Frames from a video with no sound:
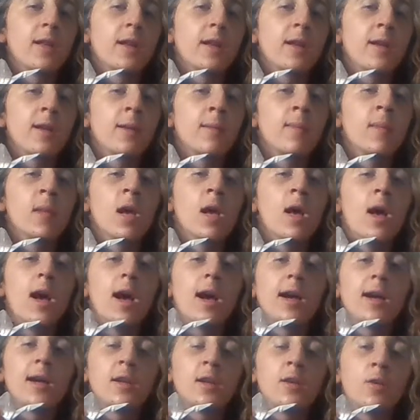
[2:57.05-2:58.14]
Like,
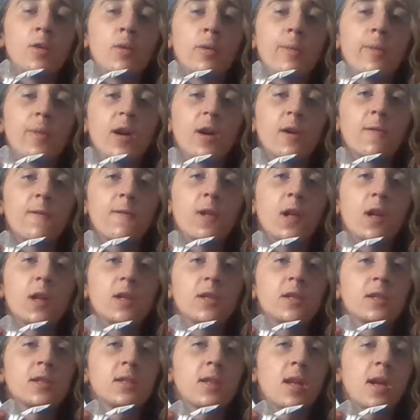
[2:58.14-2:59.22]
I can do a butterfly,
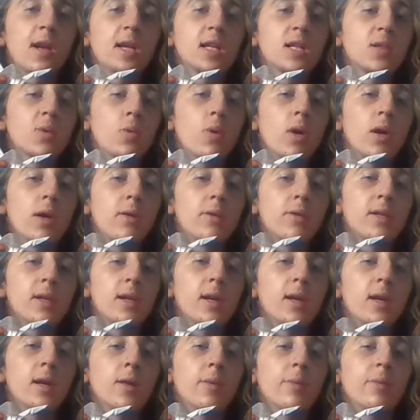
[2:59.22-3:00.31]
just not
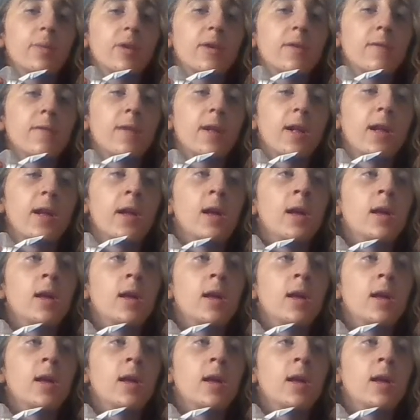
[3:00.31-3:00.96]
swallowtail butterfly.